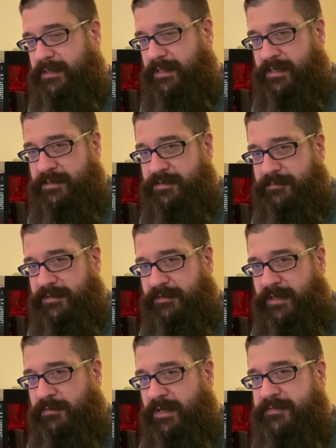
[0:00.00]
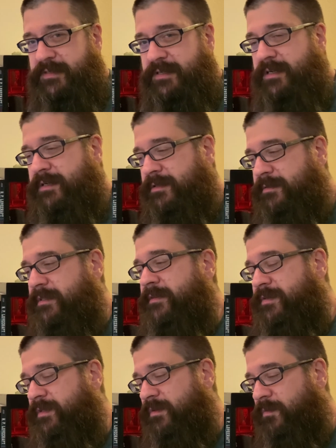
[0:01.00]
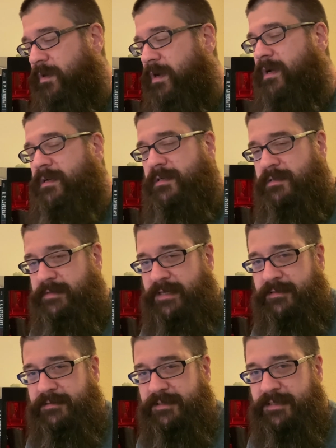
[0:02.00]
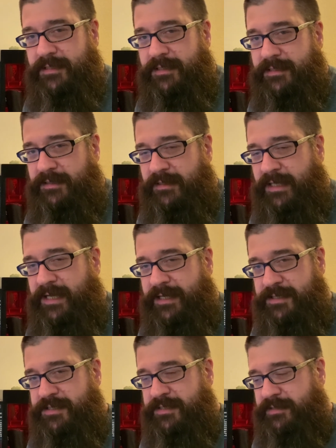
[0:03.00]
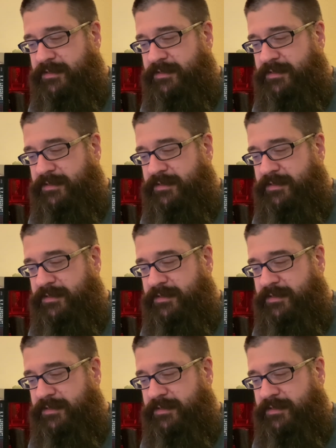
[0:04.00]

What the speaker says: and my wife go if you can walk around the ledge,